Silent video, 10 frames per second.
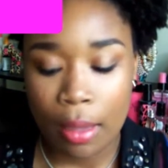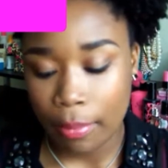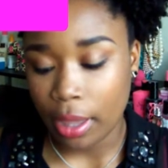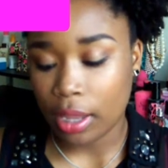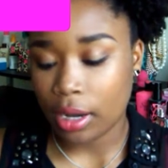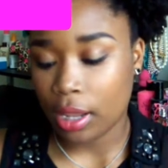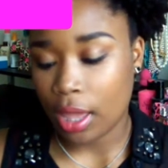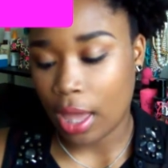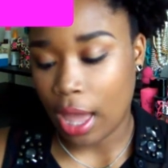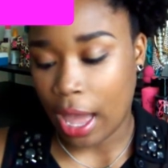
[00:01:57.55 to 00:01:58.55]
But
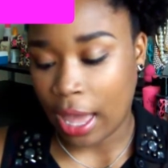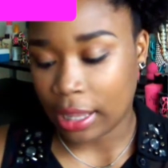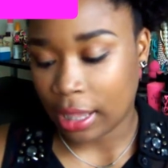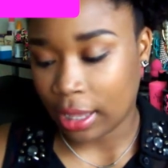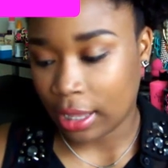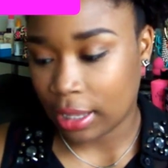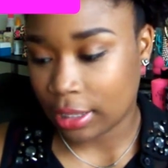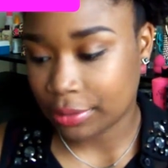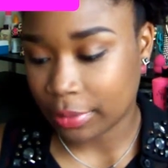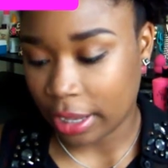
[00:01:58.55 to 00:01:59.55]
I like,
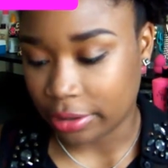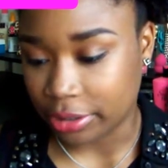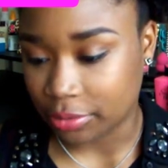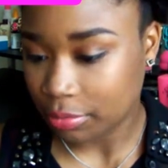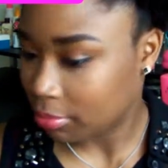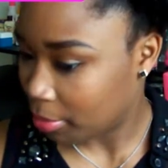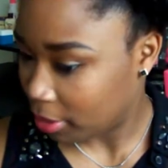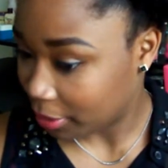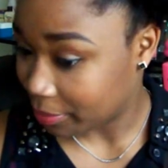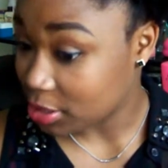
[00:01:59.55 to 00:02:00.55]
I don't know, my
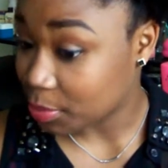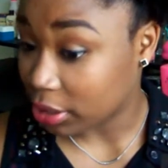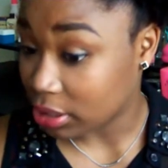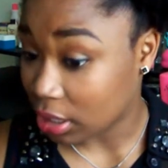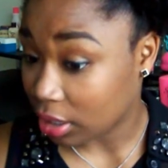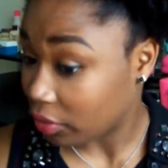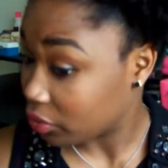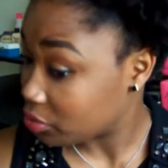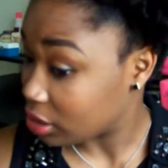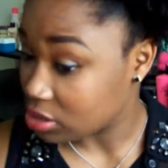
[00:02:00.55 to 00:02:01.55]
makeup is pretty today if I
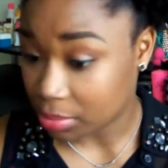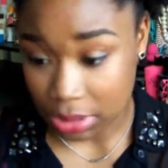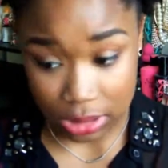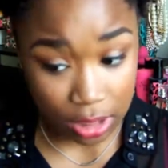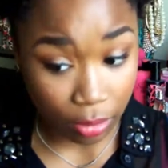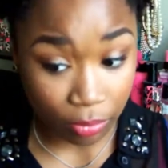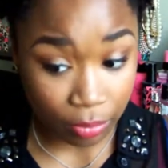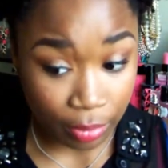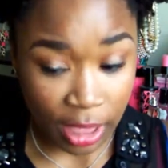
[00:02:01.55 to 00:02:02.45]
do say so myself.